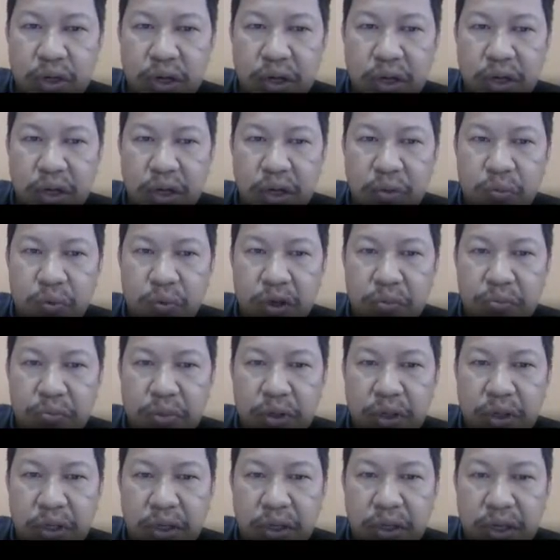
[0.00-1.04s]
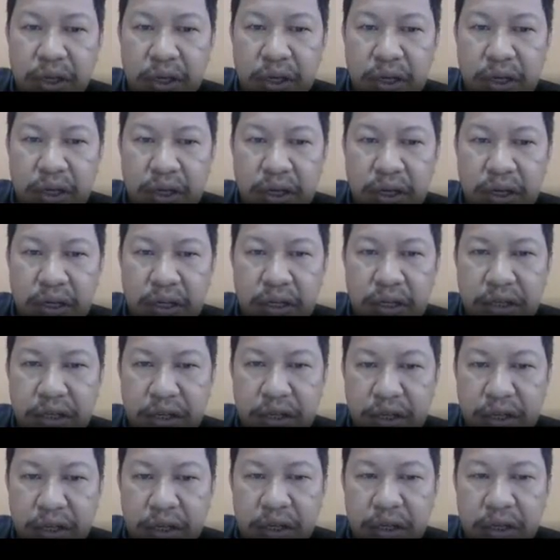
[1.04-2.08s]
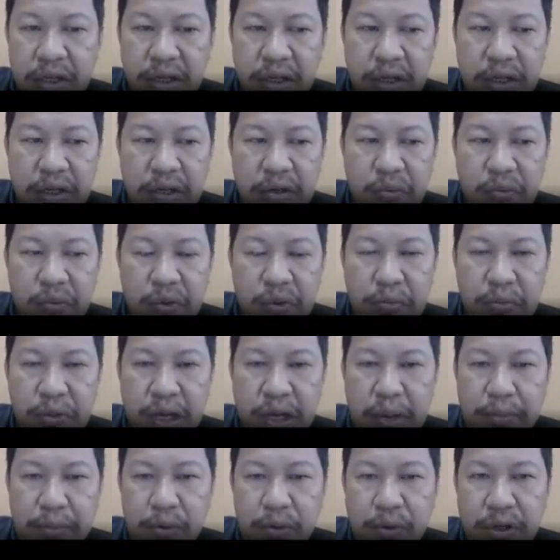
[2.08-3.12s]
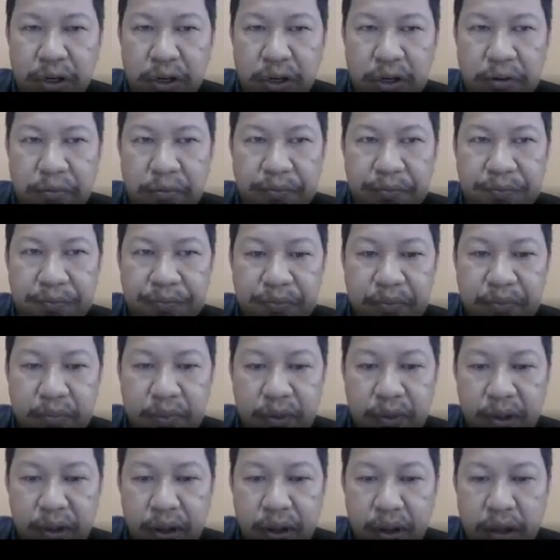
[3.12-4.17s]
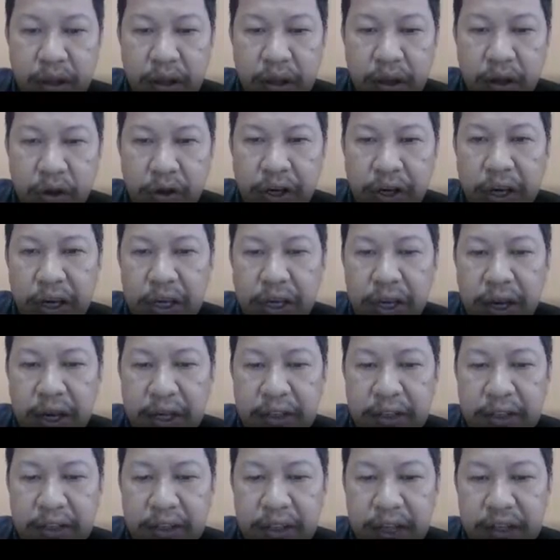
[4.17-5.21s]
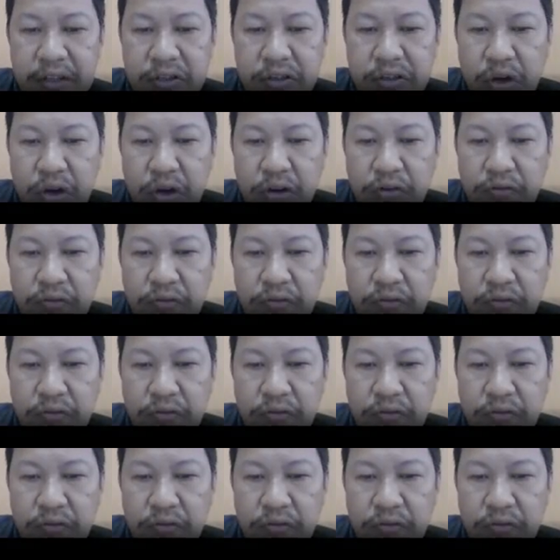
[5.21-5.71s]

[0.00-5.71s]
will be uploaded. Okay, I think that's all